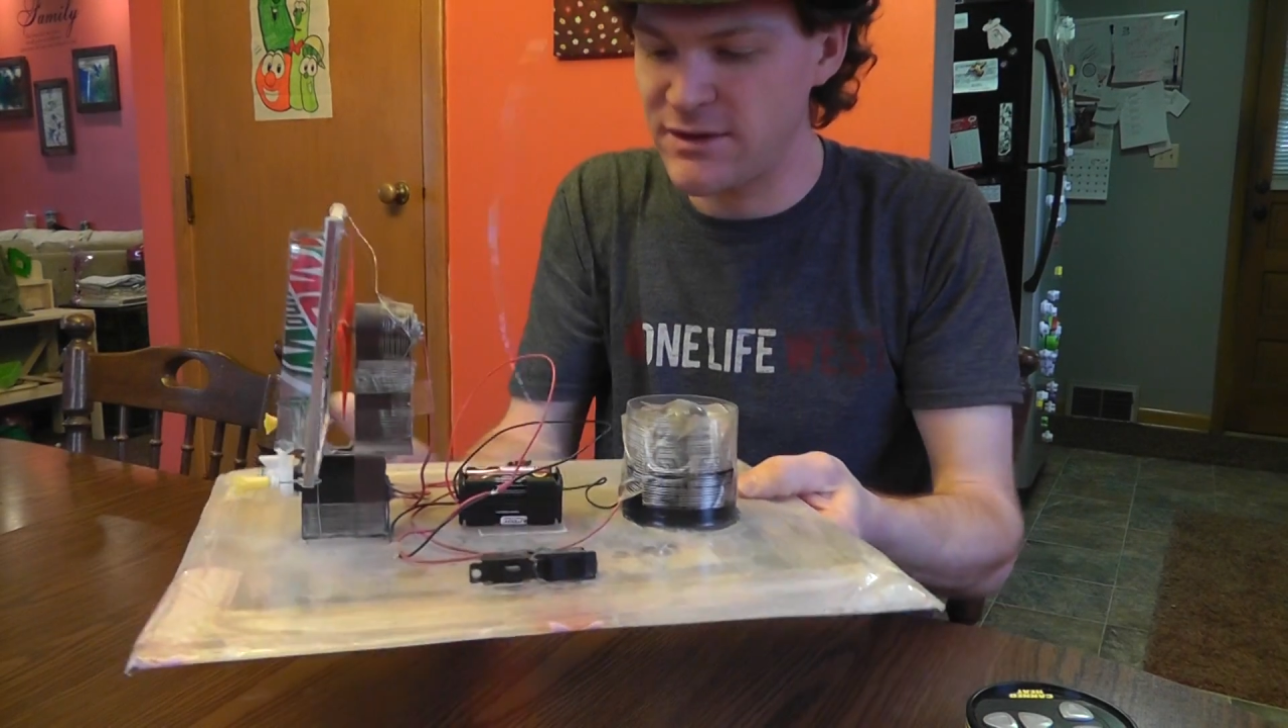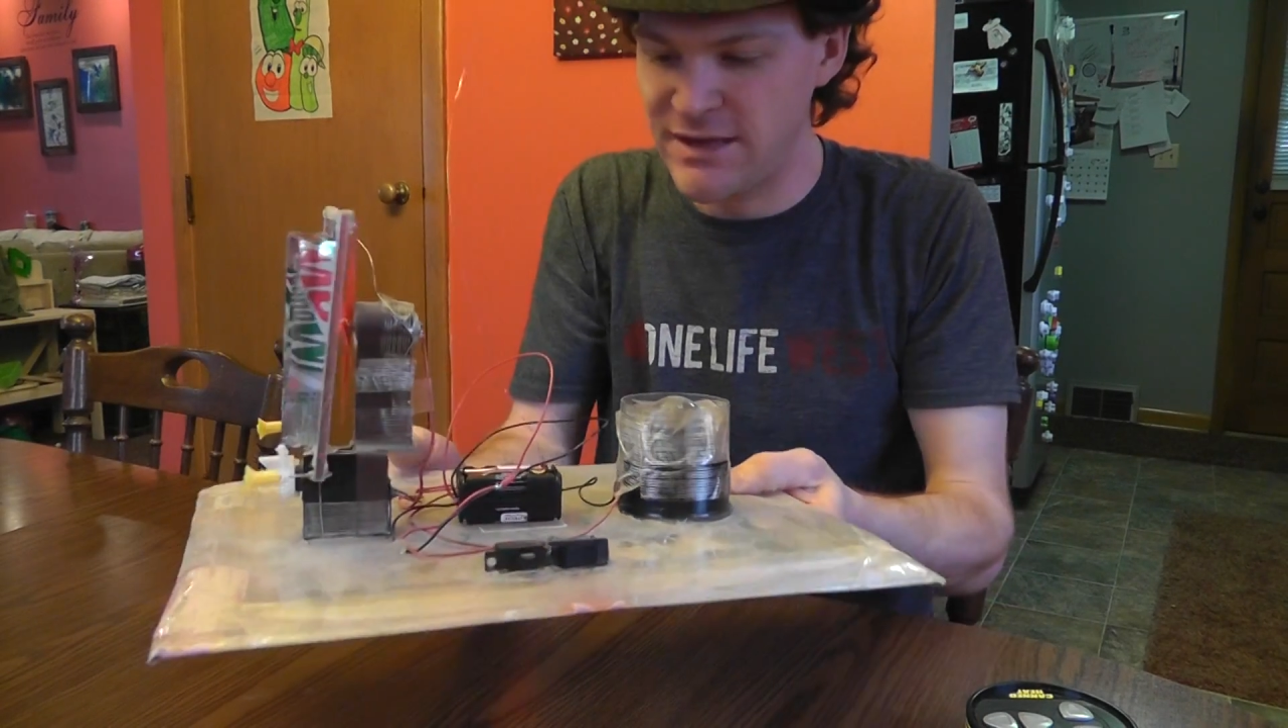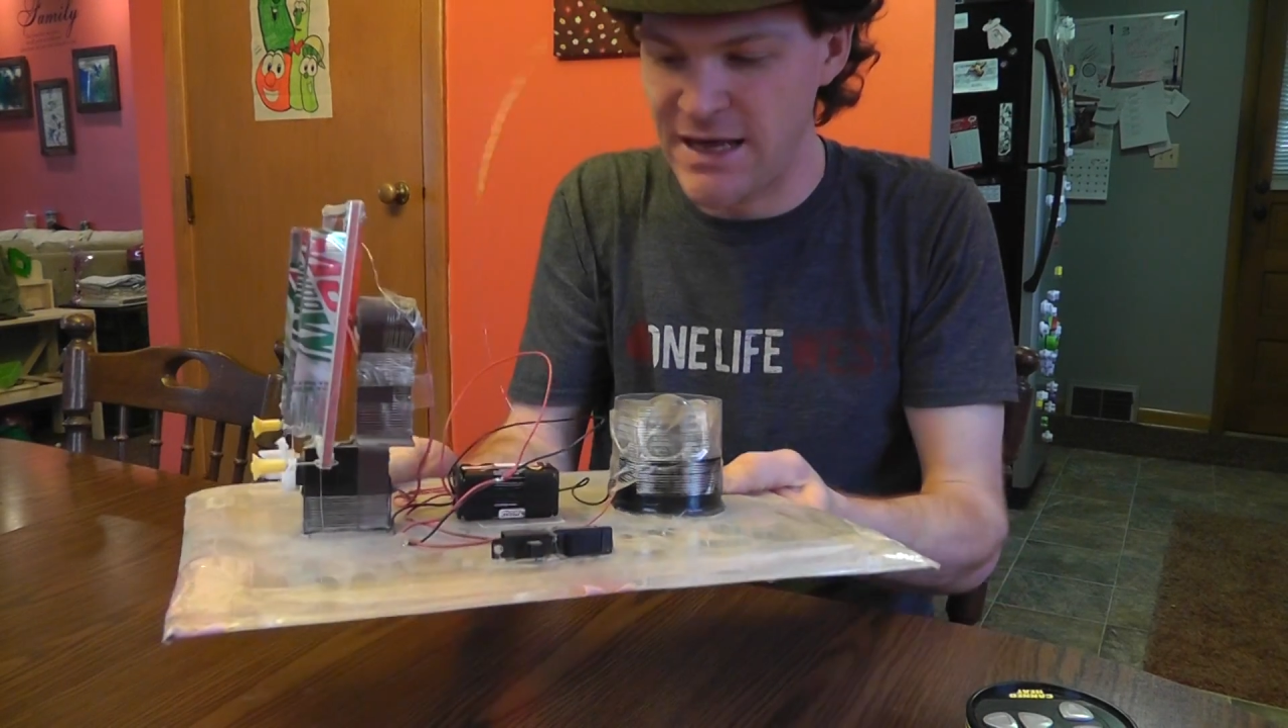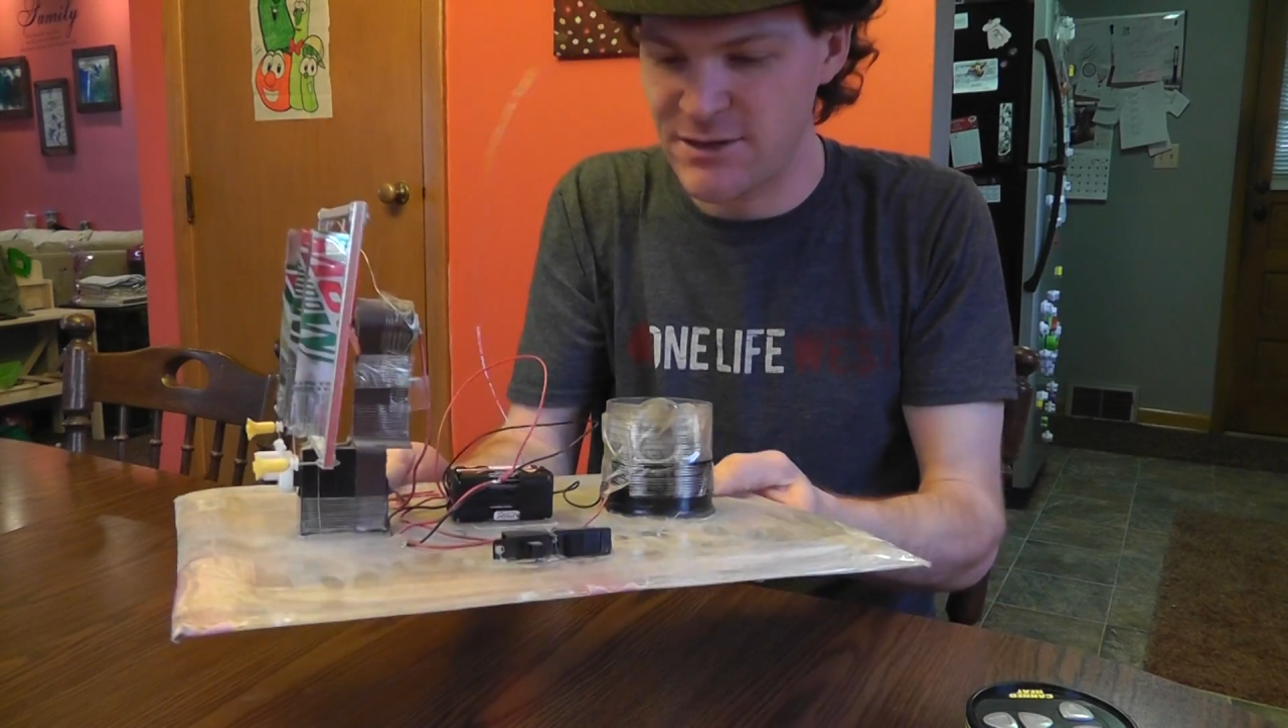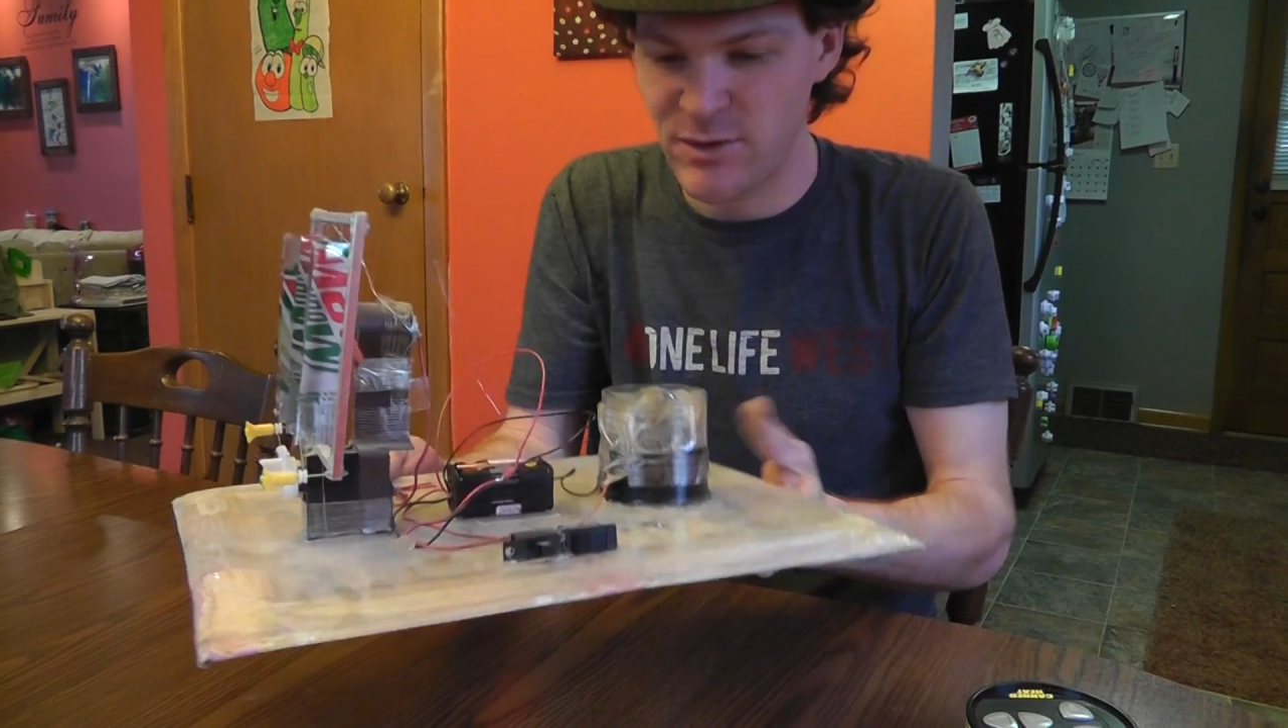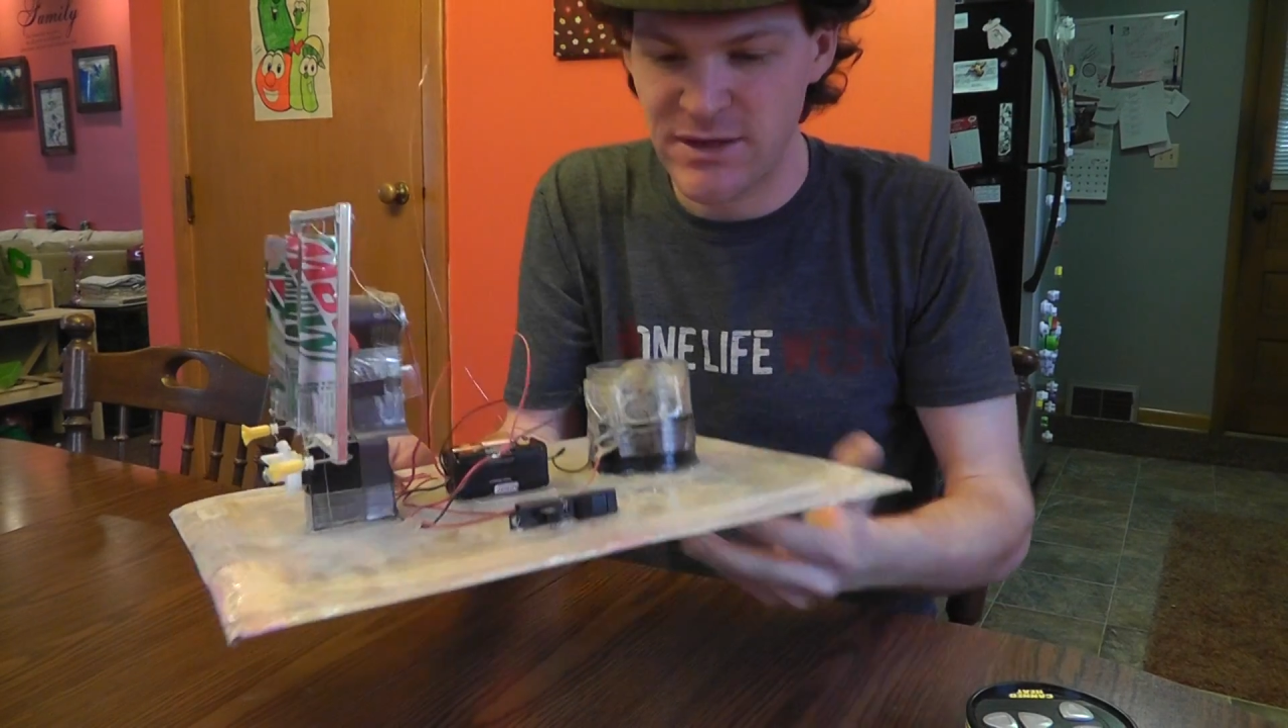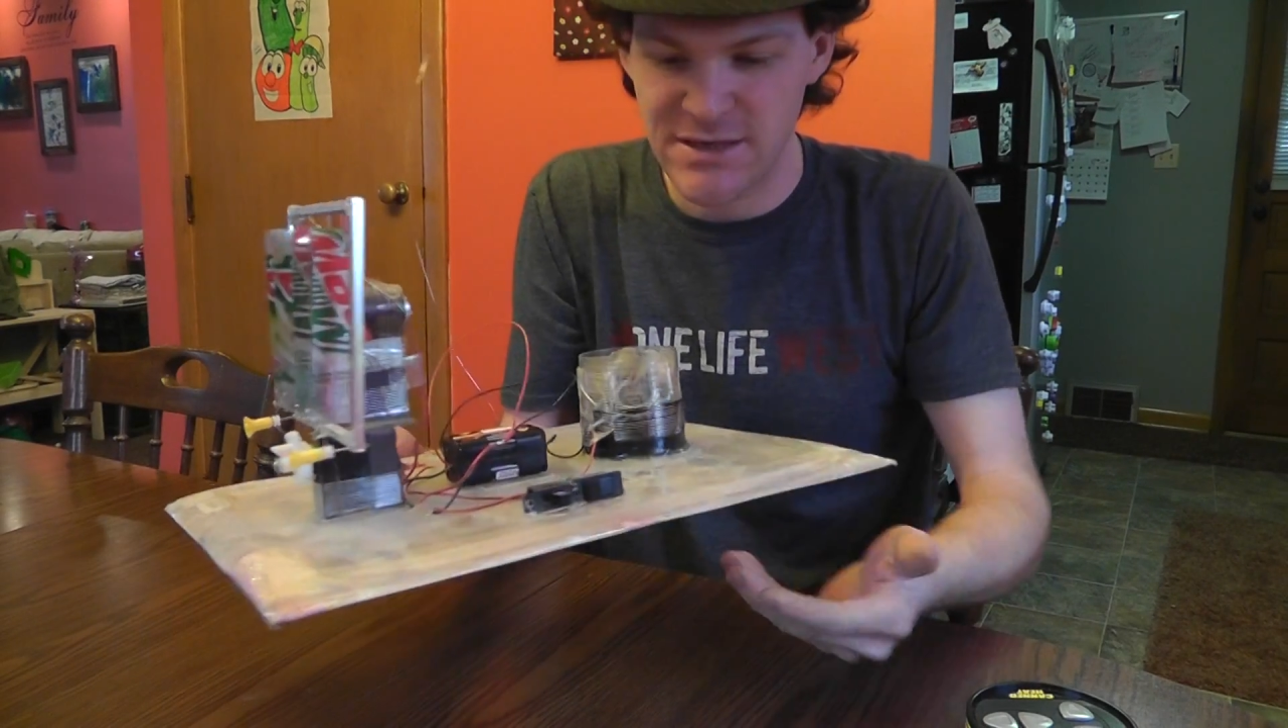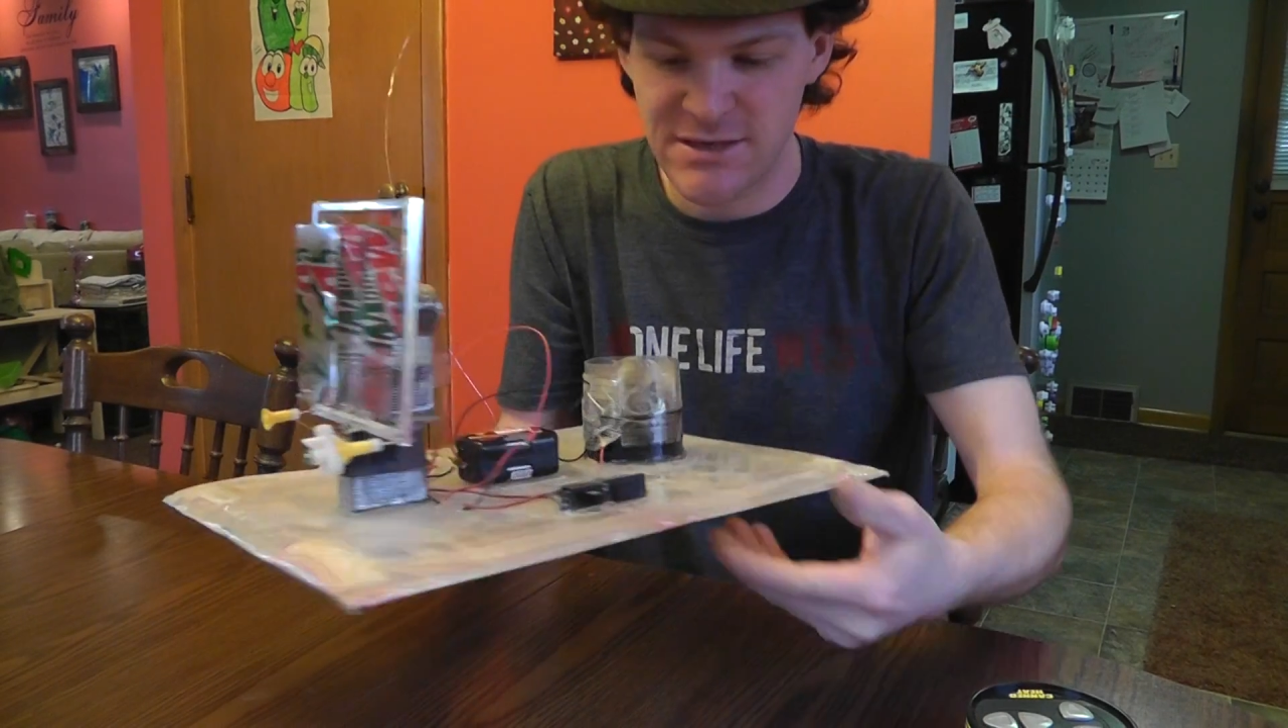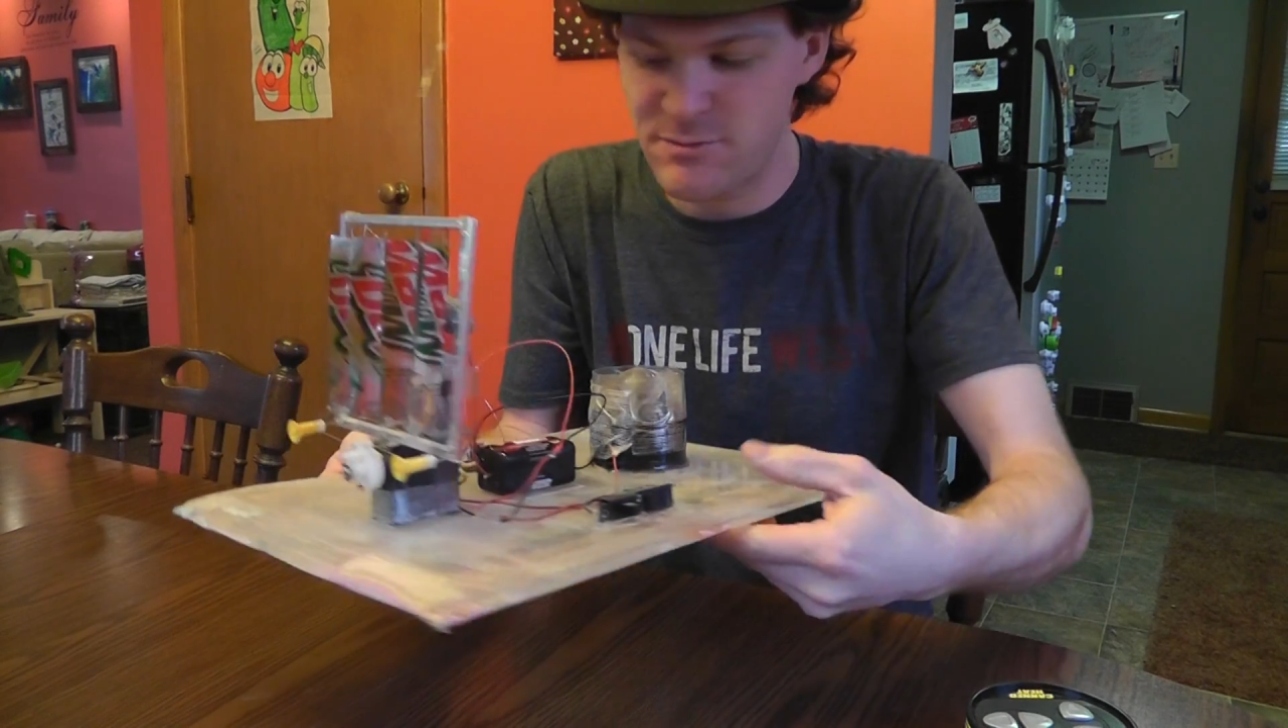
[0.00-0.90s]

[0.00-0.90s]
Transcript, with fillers: that's what this is